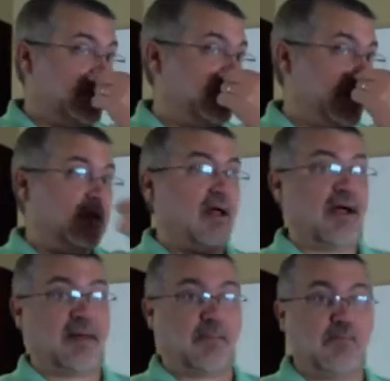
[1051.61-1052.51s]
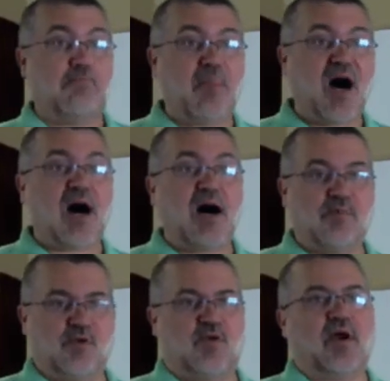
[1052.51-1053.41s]
I mean, like
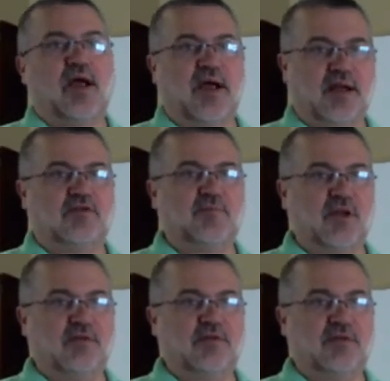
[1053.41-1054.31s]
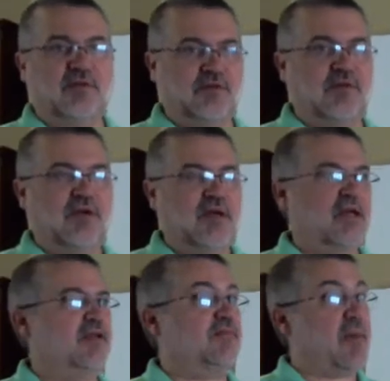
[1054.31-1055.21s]
bomb grade explosive.
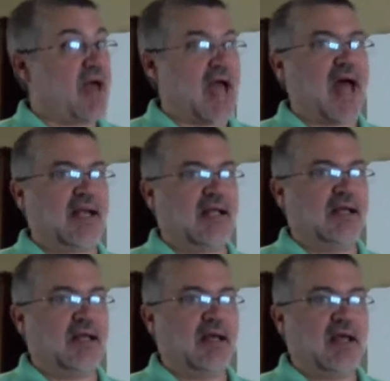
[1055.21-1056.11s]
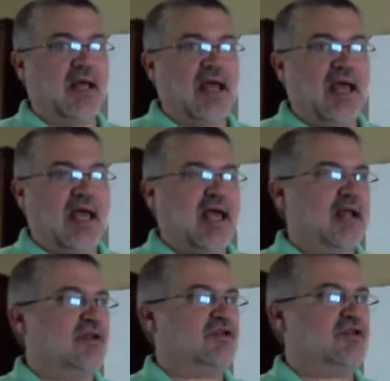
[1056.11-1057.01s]
It's bad. And
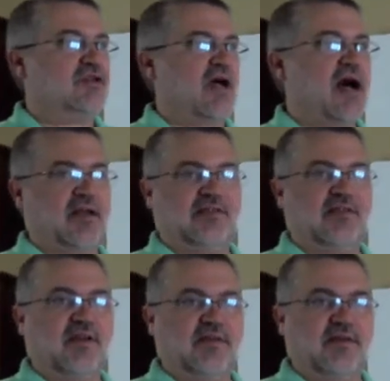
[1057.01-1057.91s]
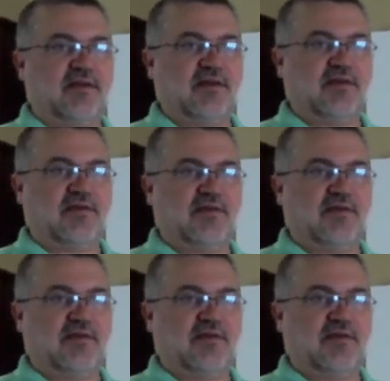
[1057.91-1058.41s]
it's shock sensitive.